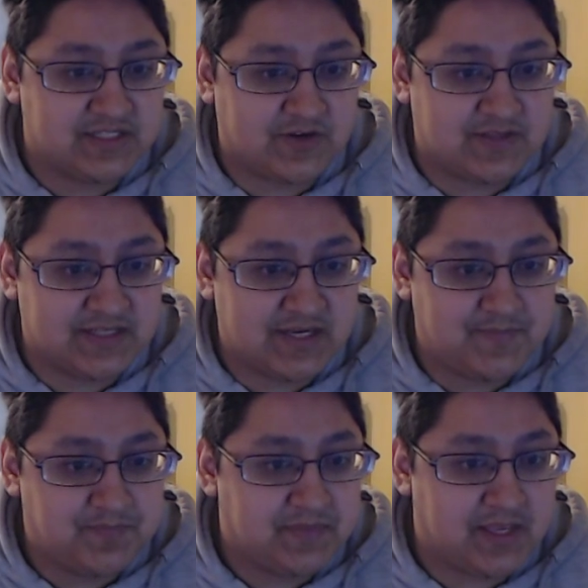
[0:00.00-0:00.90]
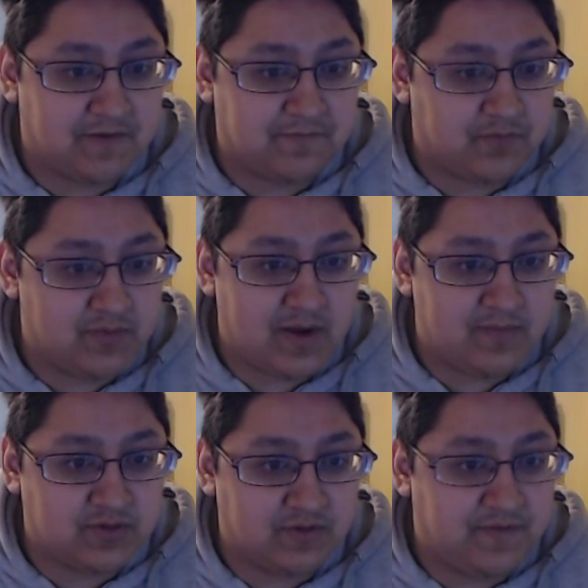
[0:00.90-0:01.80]
start this up, get our free
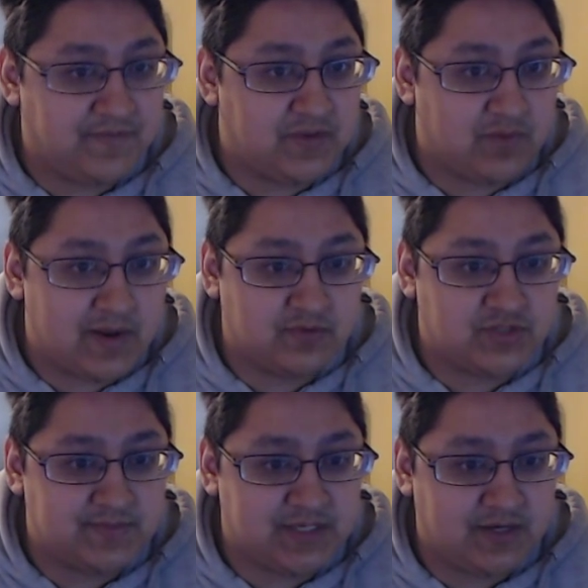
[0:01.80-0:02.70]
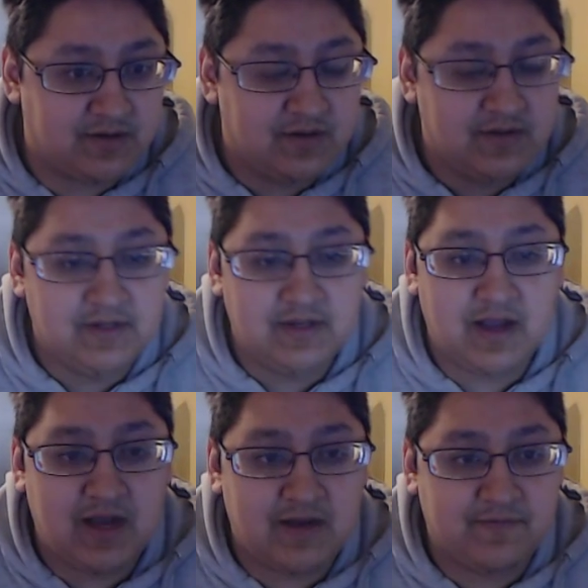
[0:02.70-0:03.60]
rainbow, fifty rainbow gems here
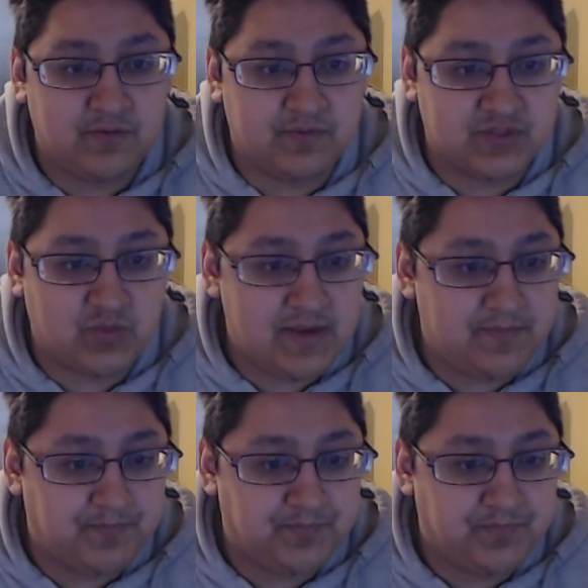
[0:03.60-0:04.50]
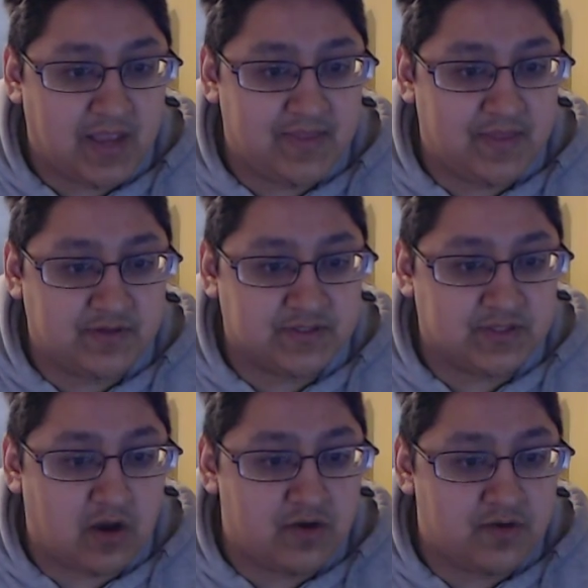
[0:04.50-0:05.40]
uh, for doing the swipe, and then there's
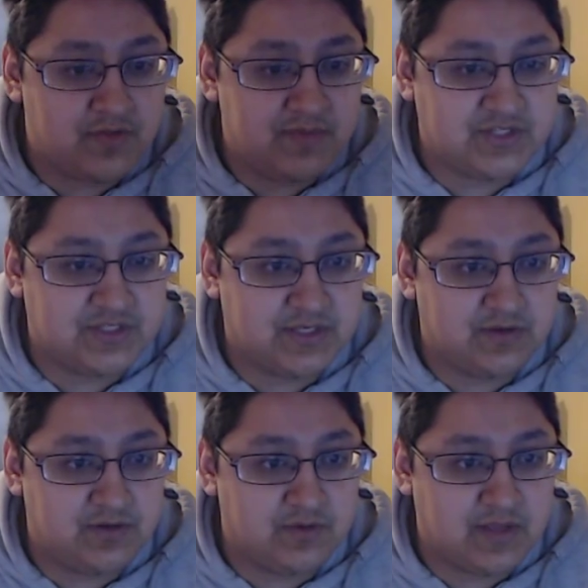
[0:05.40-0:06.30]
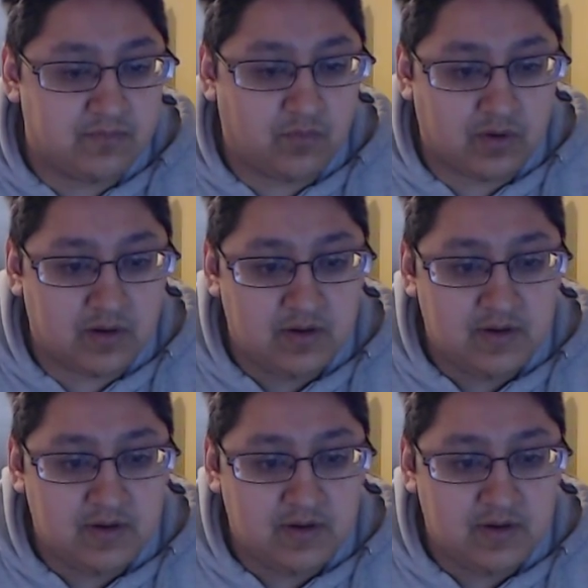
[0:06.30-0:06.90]
all the missions that you can do to get more.